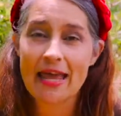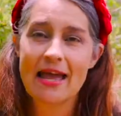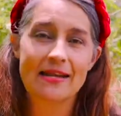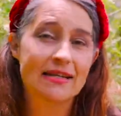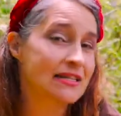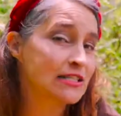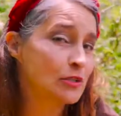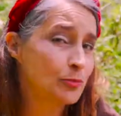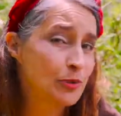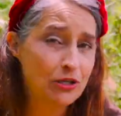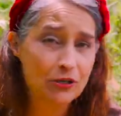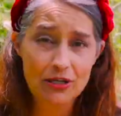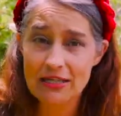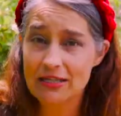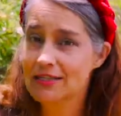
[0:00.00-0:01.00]
and
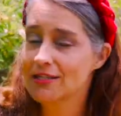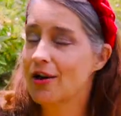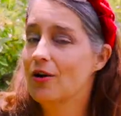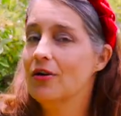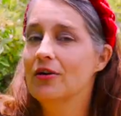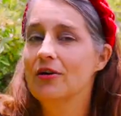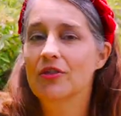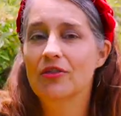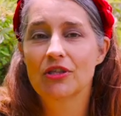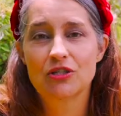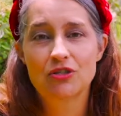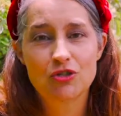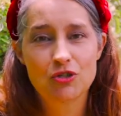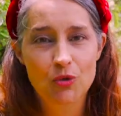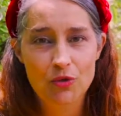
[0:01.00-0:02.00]
experience all the
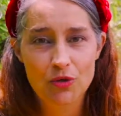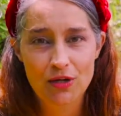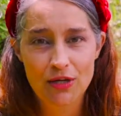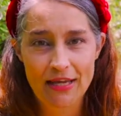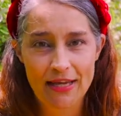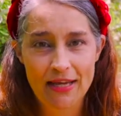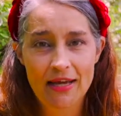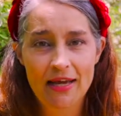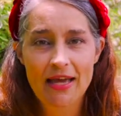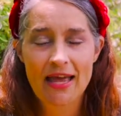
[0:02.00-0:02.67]
joy